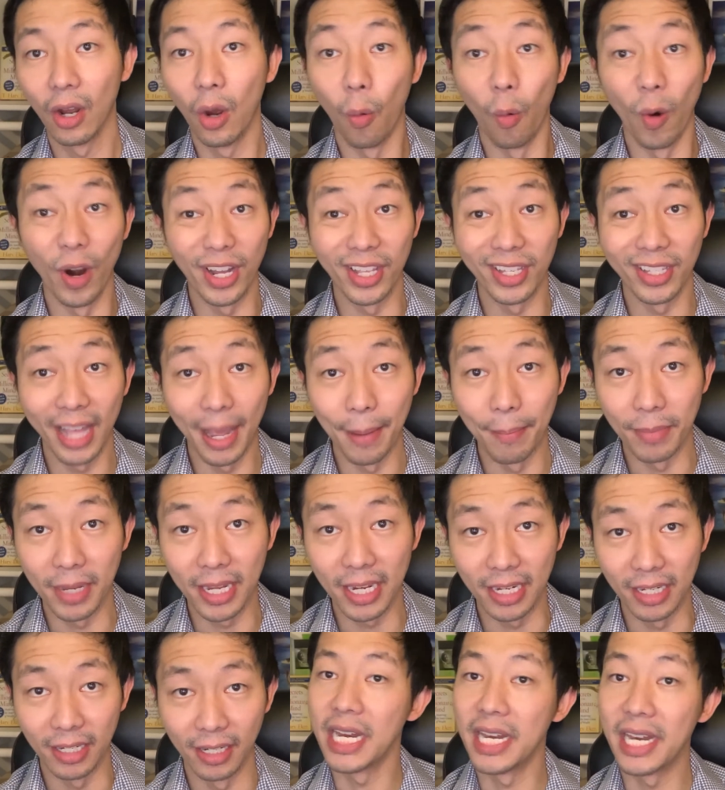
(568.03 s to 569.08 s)
What does that
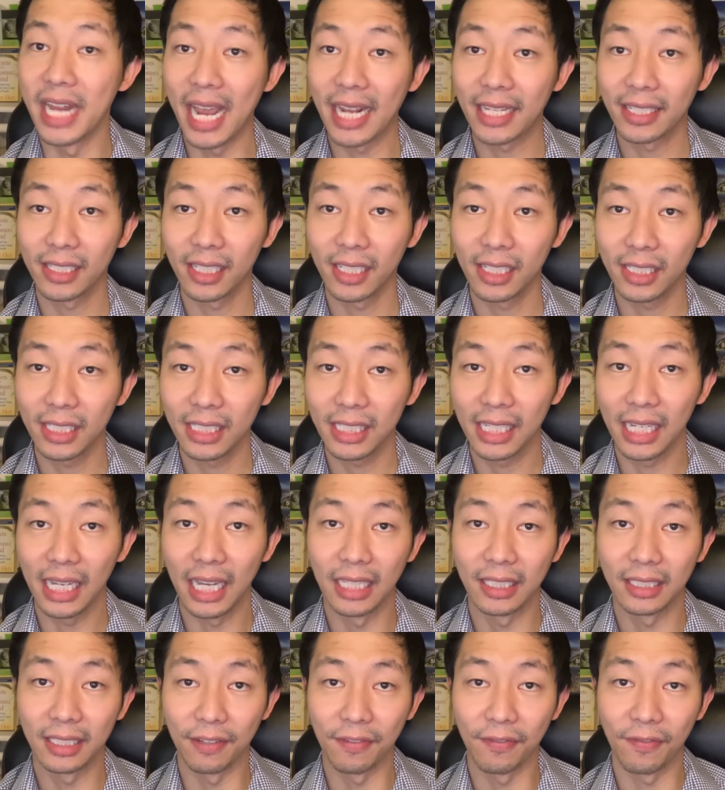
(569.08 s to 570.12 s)
mean? Nexus
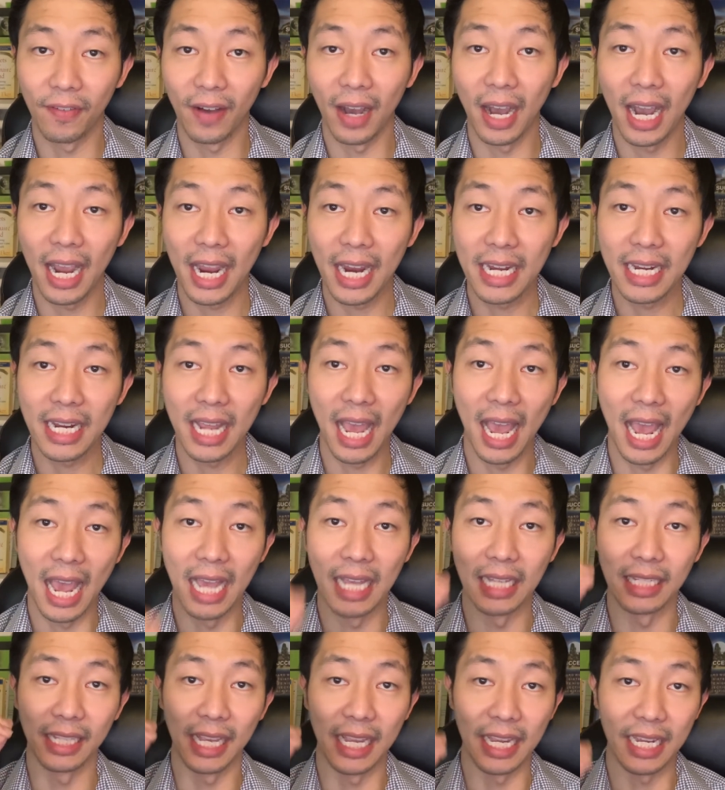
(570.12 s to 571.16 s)
is defined
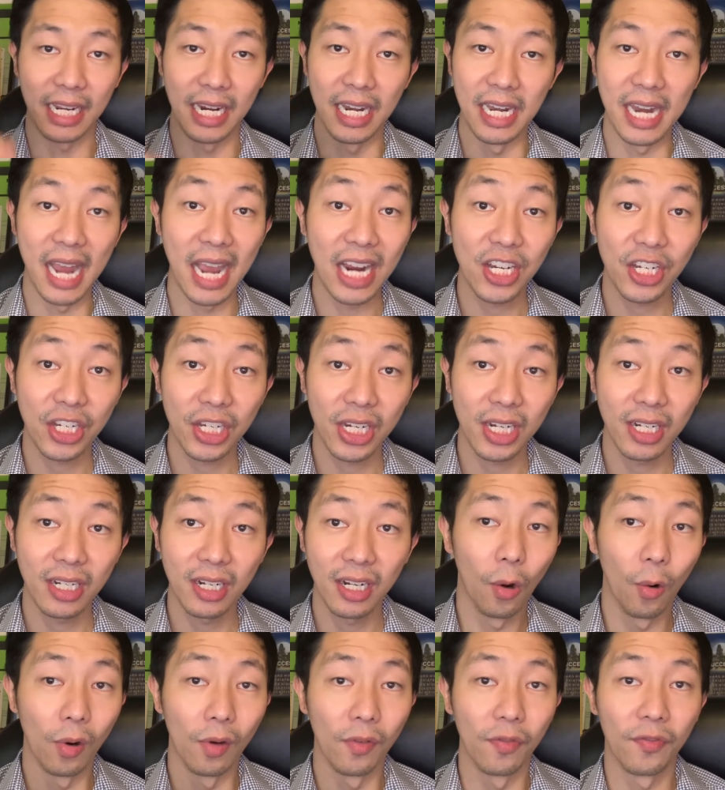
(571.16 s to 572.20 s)
as a connection
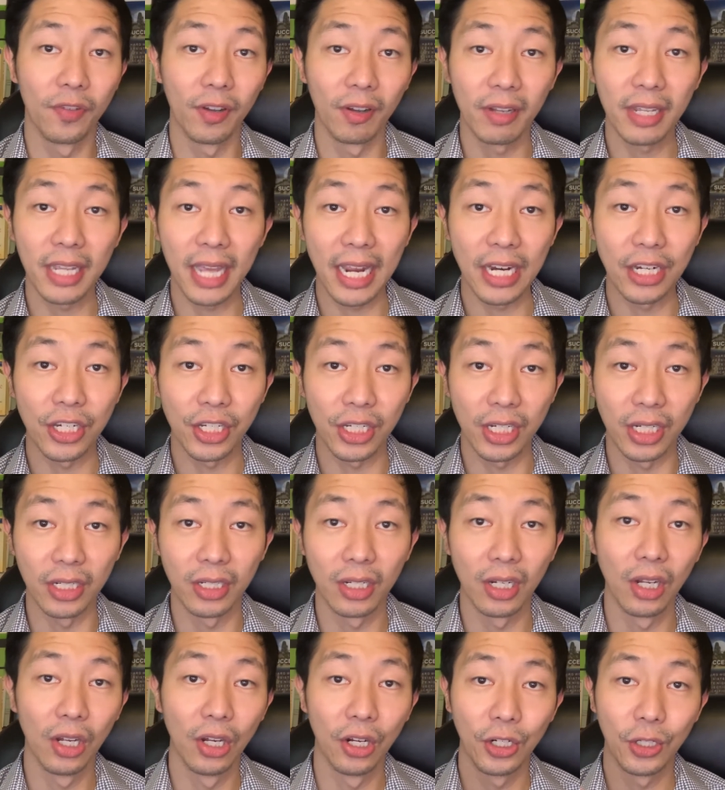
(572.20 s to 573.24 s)
or affiliation
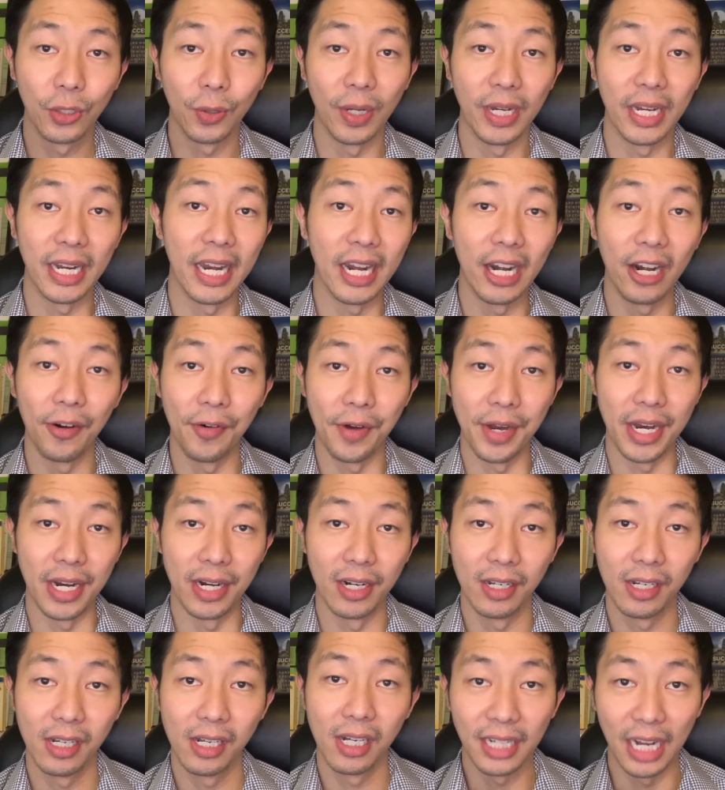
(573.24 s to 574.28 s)
to an
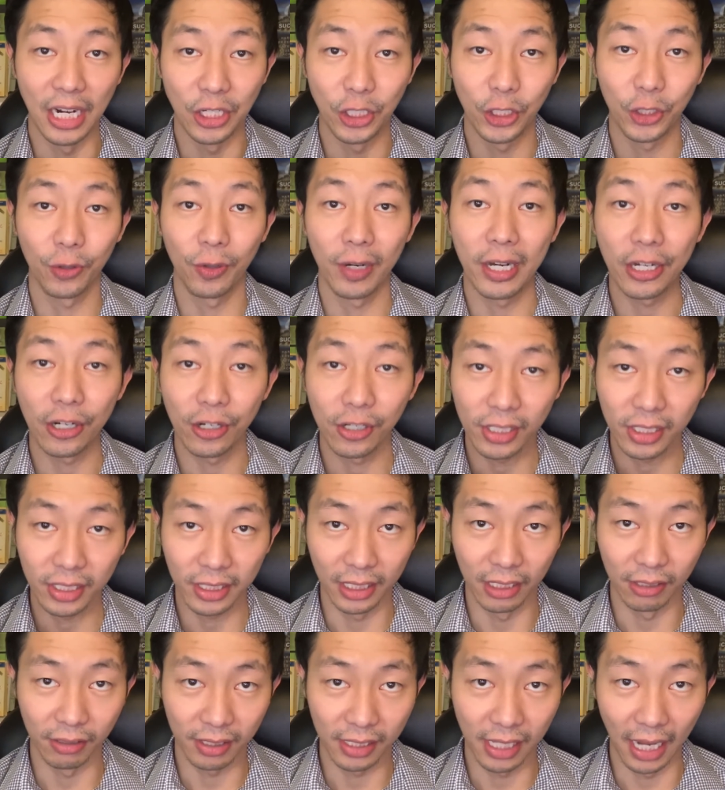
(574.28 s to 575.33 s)
area that triggers
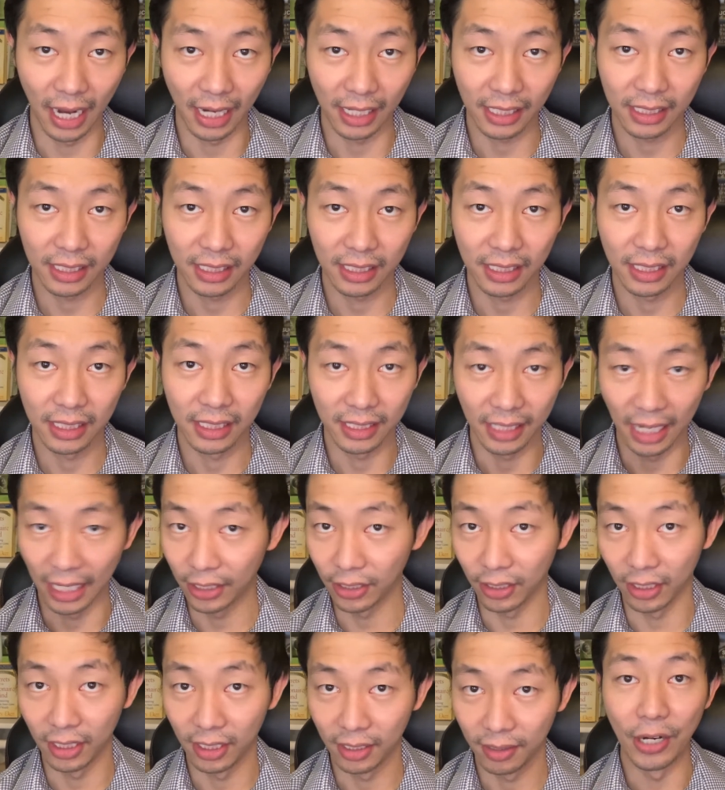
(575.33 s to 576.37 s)
sales tax. That's
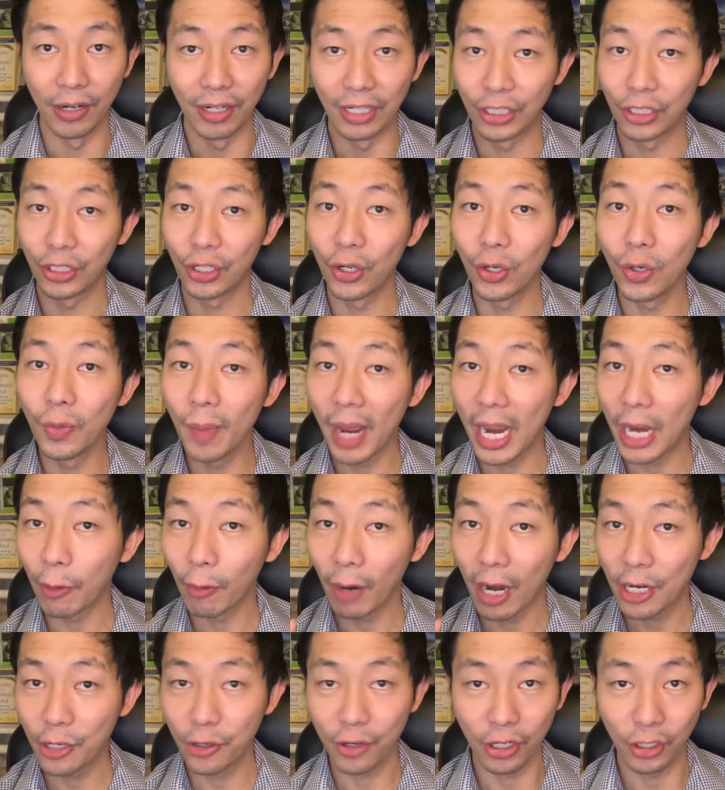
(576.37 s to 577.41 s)
all. There's 2 main
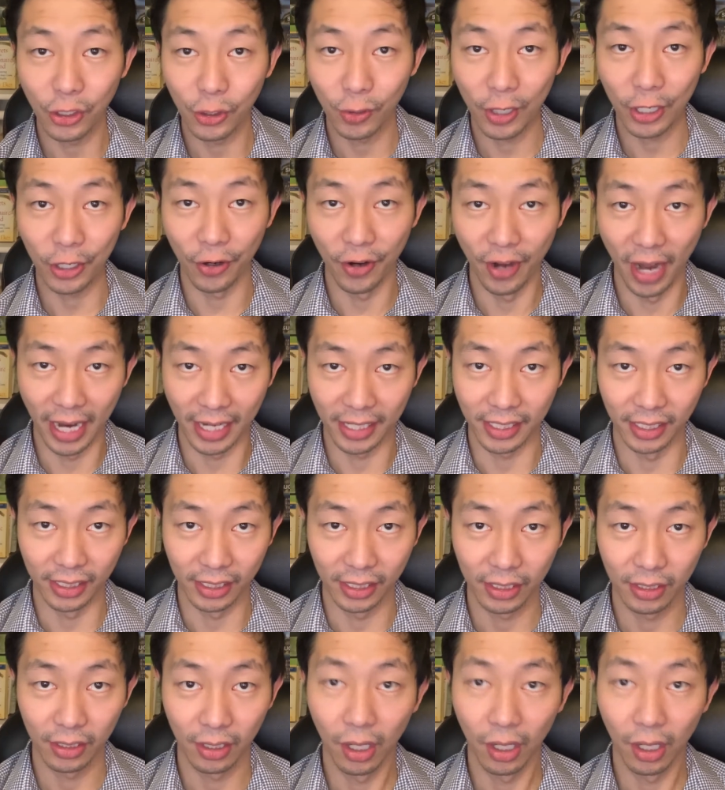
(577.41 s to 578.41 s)
ways you can trigger nexus.